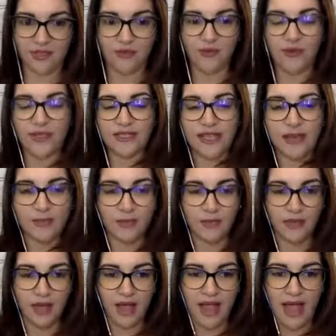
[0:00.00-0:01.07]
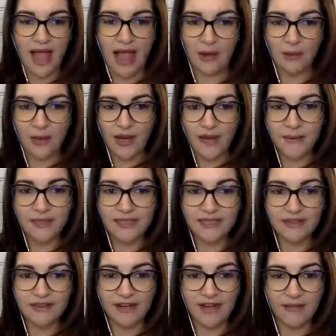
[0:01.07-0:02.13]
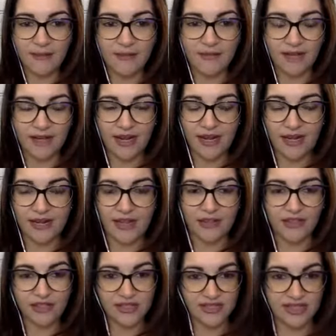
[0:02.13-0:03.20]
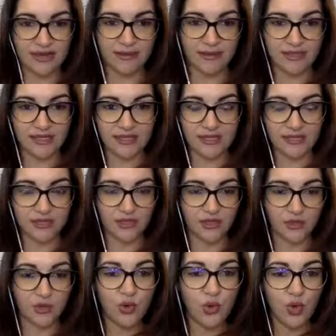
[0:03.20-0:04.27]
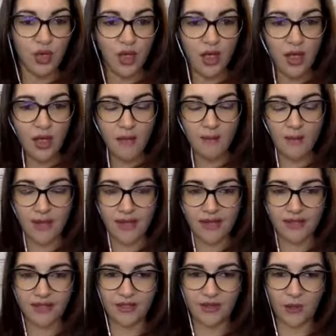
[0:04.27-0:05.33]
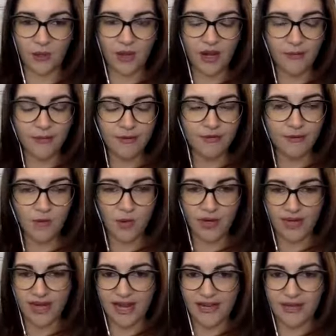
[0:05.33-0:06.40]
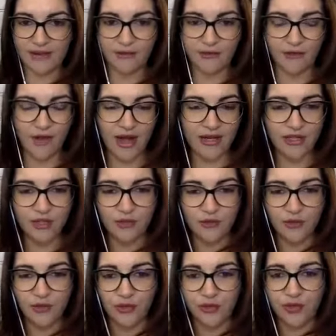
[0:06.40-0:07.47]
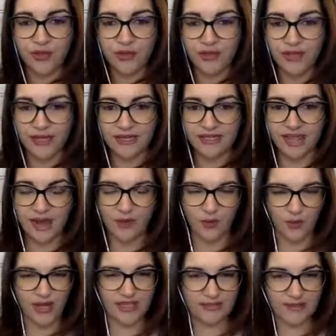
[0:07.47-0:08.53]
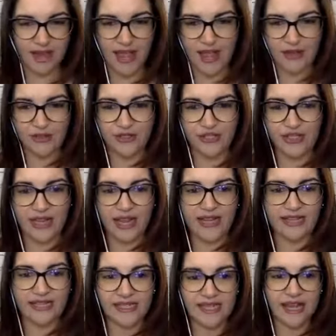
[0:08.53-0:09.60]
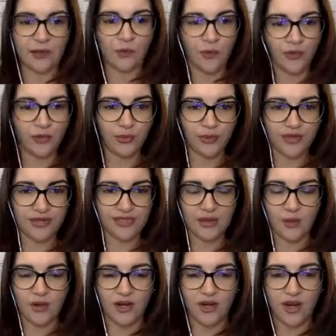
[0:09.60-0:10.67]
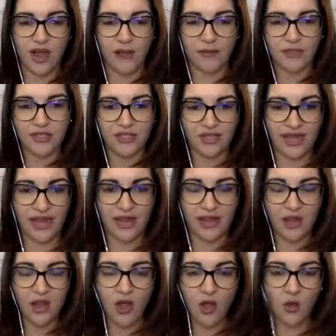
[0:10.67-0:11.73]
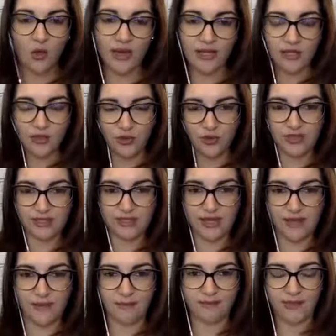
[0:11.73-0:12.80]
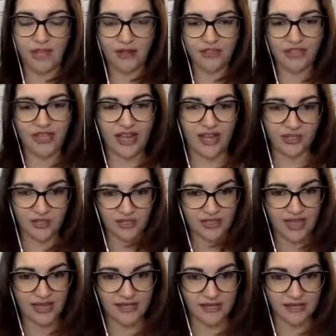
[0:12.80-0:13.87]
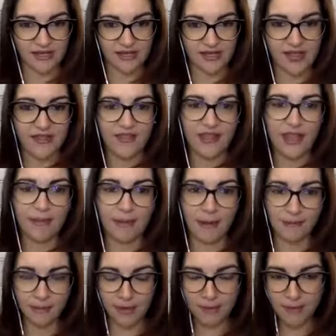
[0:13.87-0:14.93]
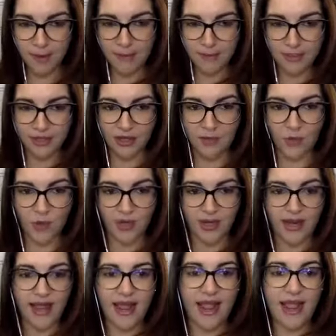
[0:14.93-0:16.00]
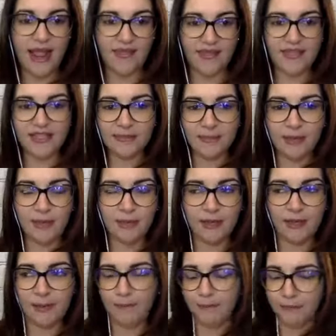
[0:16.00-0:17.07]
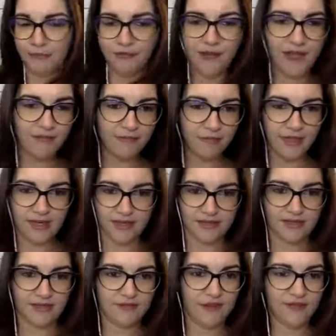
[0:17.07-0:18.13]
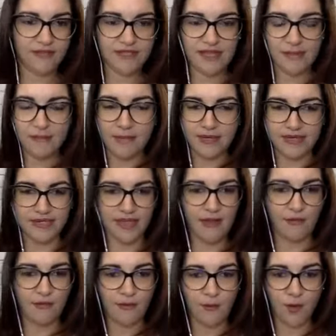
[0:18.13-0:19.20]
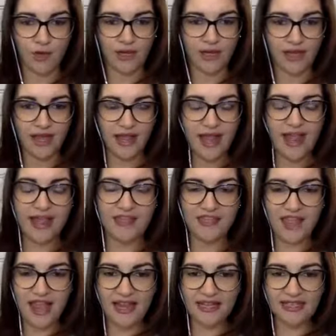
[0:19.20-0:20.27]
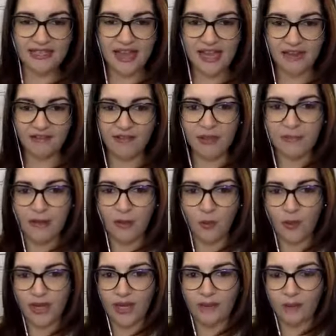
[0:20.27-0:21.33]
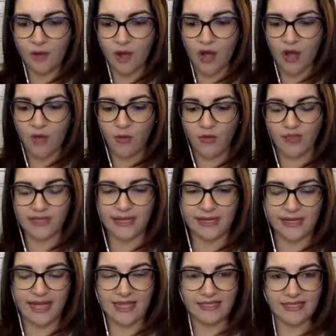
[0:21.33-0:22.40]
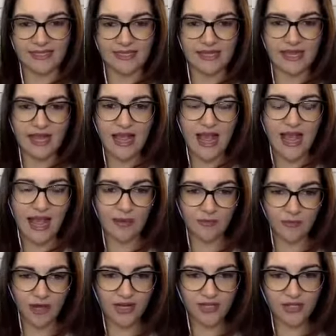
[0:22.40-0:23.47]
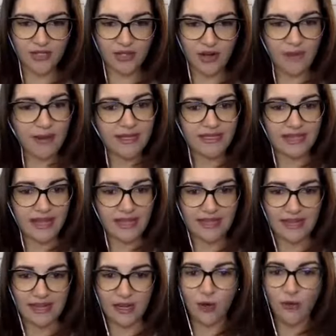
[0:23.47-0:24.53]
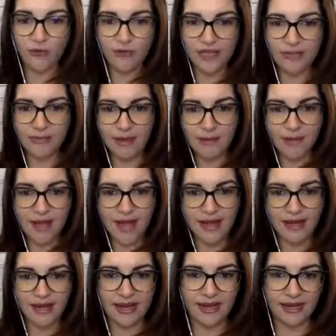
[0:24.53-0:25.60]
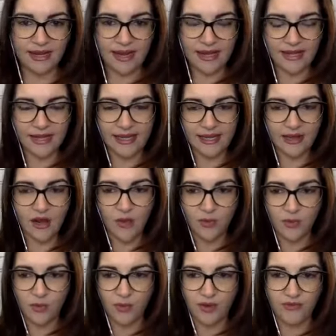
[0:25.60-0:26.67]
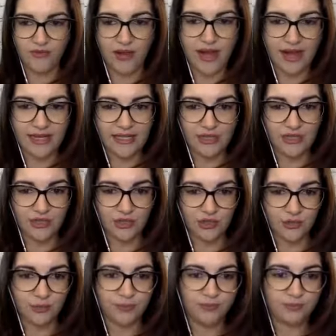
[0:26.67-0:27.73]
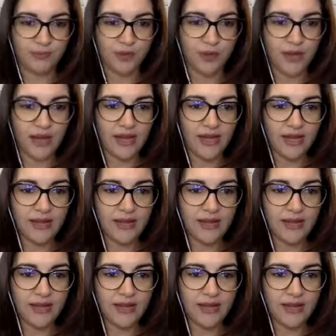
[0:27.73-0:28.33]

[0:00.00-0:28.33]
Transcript: So for example, I wake up at 7 a.m. every day, not just to take my son to school, but I wake up every morning, I give gratitude for 3 things, I raise my energy and decide what 3 things I want to accomplish today while I do these energy exercises that get my blood pumping in the morning. And that's maybe 5 to 10 minutes every morning. And that is kind of like my wake-up call, where it's like, yes, I am ready to start my day. Then I go fix my bed and I can get on with whatever I need to do, okay?